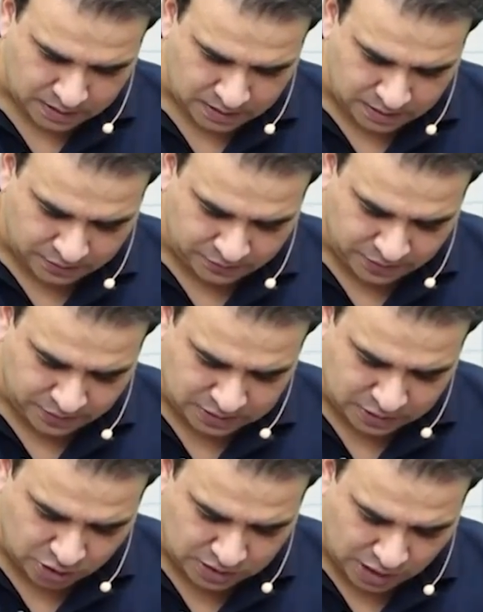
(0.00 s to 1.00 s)
the first
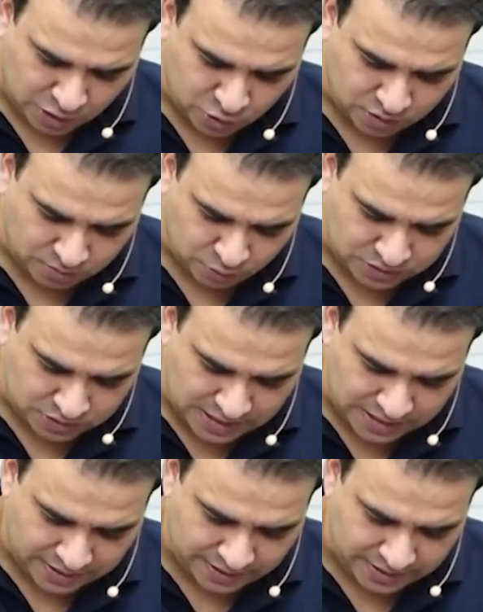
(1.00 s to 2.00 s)
or the outermost
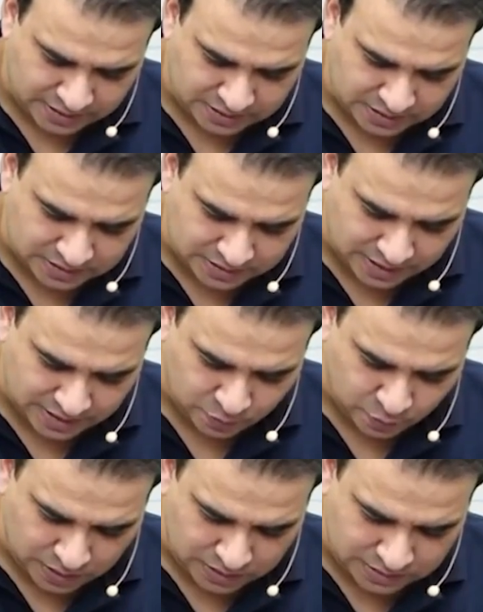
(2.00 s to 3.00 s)
layer here is the skin.
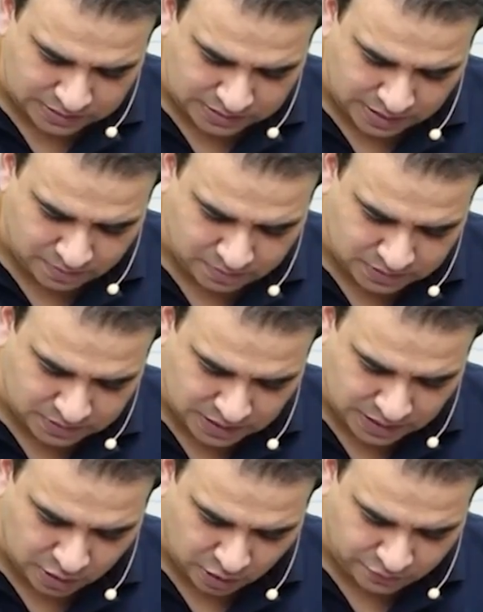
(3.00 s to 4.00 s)
Well, the same
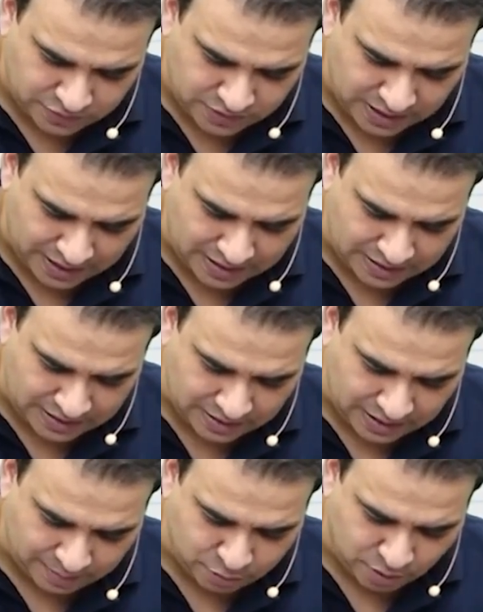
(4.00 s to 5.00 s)
skin of the anterior
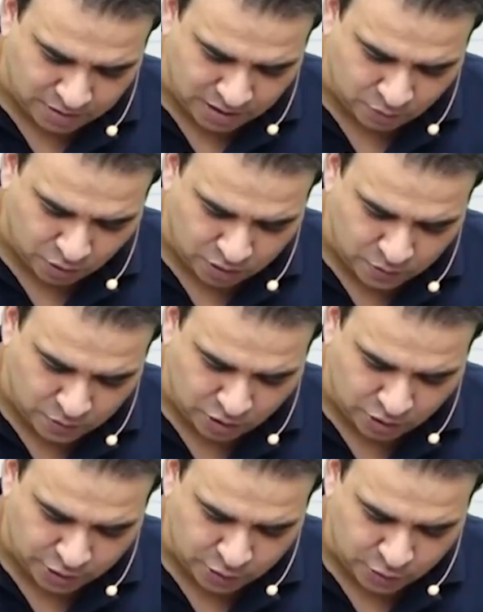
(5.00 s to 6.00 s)
abdominal wall will
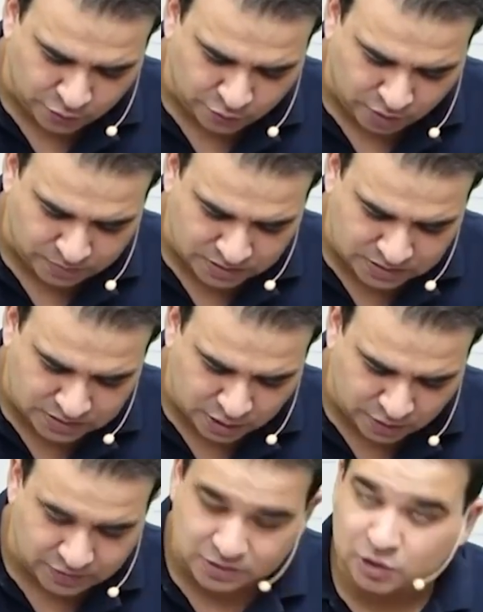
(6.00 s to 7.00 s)
continue to form the skin
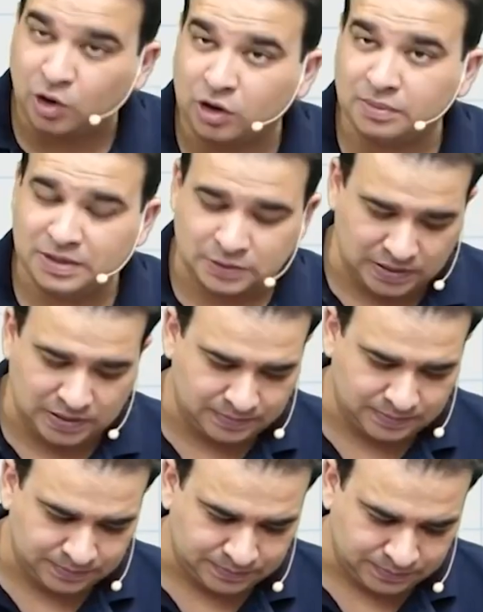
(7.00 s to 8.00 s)
of the scrotum as well.
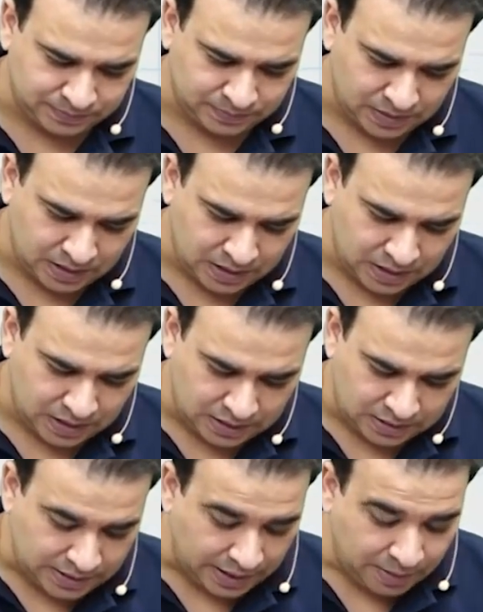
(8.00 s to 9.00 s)

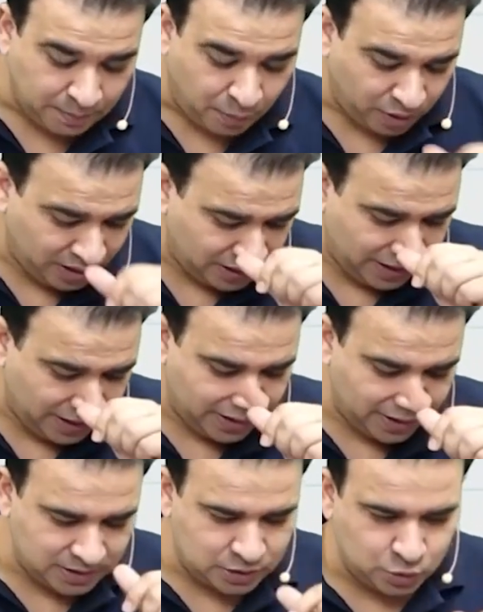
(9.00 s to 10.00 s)
The important thing
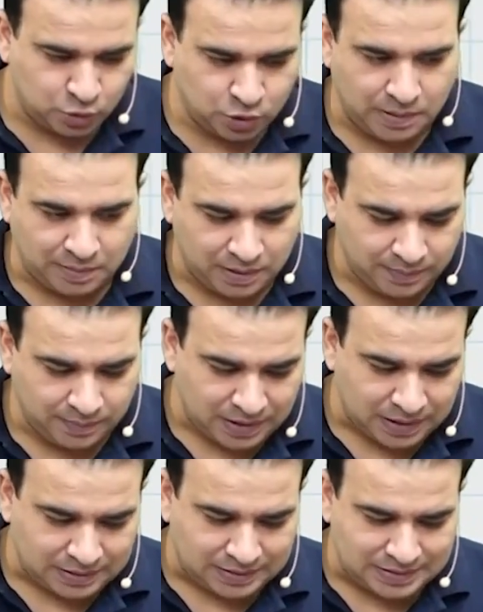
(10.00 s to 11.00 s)
here is to remember
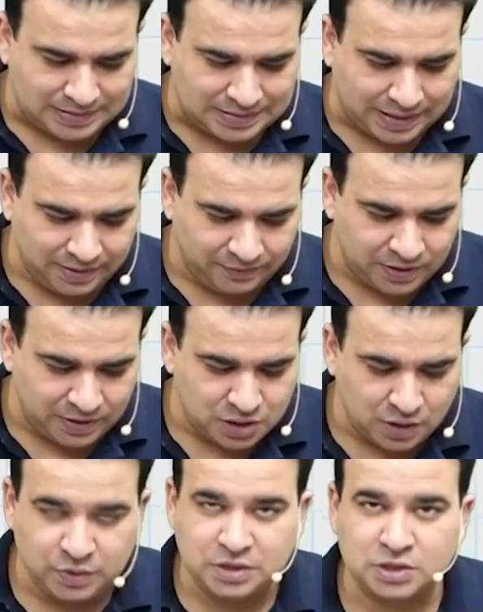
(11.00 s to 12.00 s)
the second
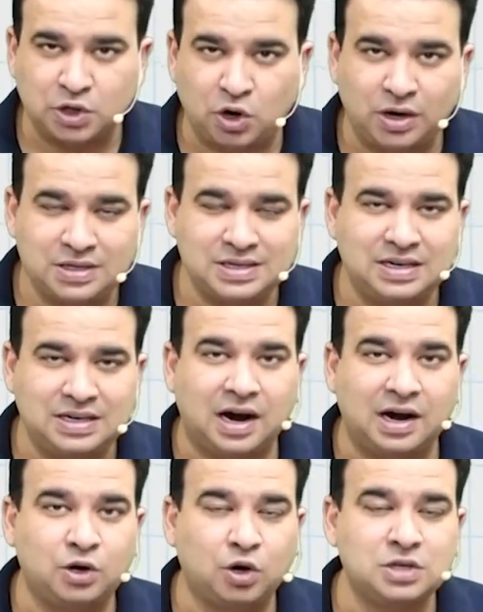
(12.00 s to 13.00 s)
fascia, which is called as a
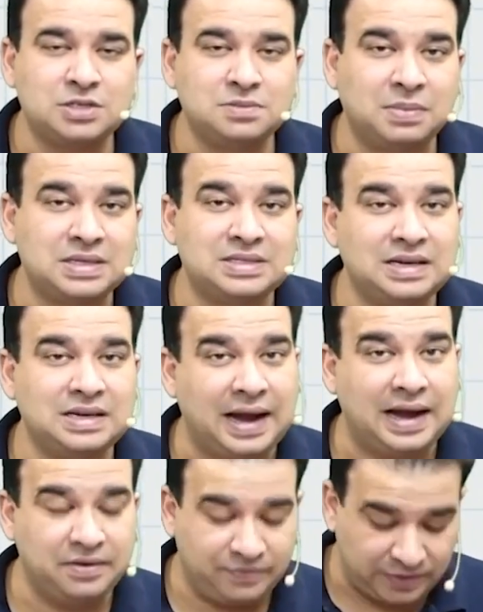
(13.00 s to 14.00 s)
dartos muscle
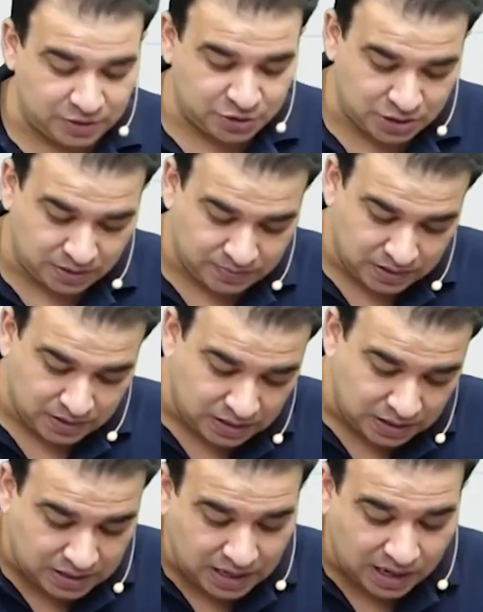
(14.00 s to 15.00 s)
and fascia.
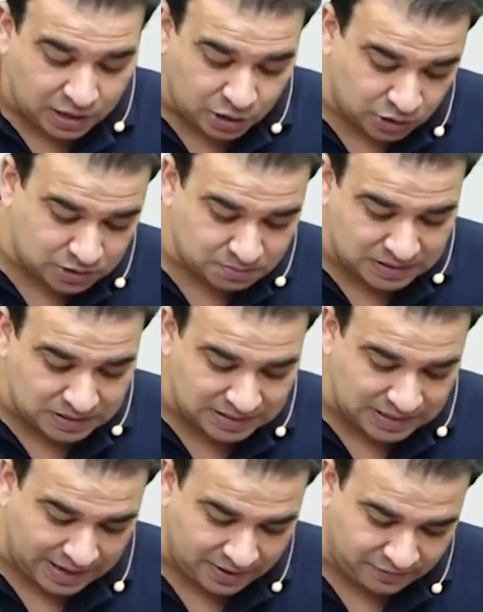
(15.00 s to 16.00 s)
Dartos
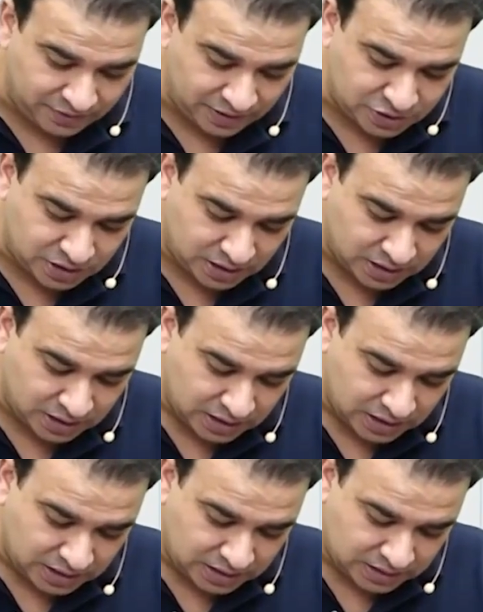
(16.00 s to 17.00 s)
muscle and fascia.
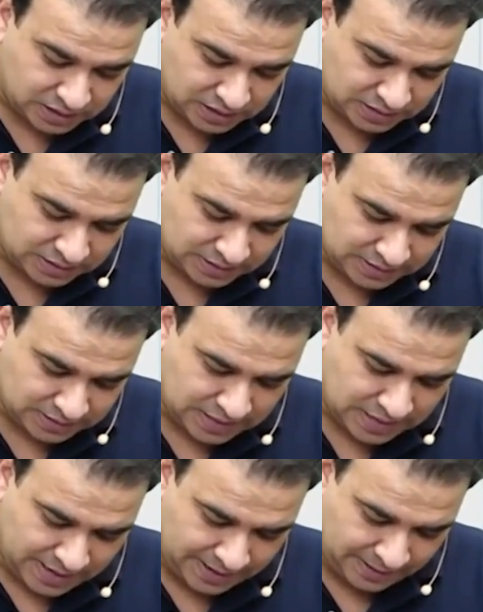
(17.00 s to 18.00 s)
This is the
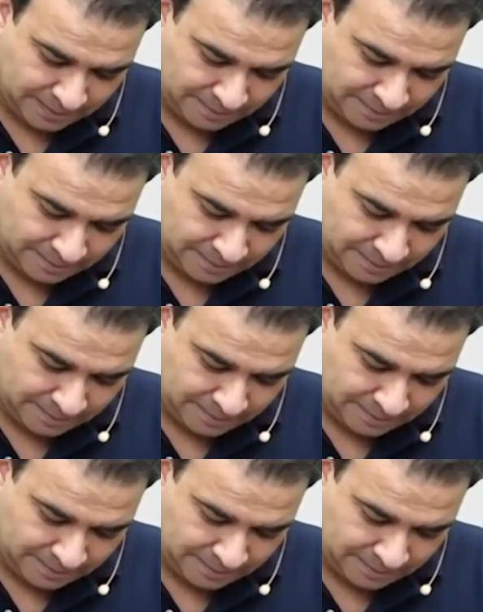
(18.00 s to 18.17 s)
layer